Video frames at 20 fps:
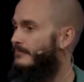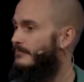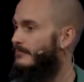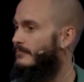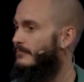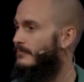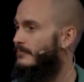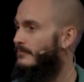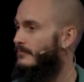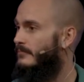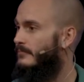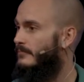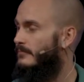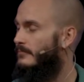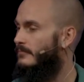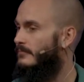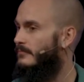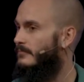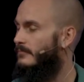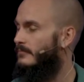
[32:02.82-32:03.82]

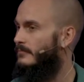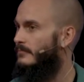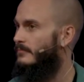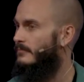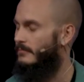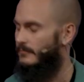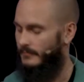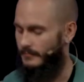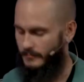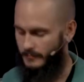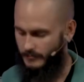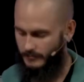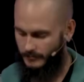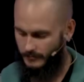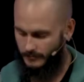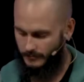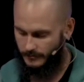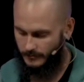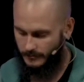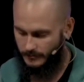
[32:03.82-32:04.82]

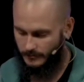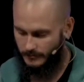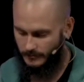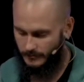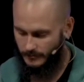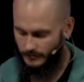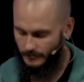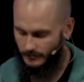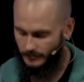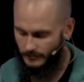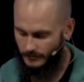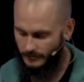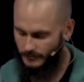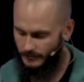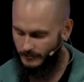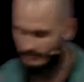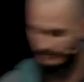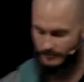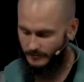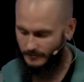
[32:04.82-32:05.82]
Nothing is said.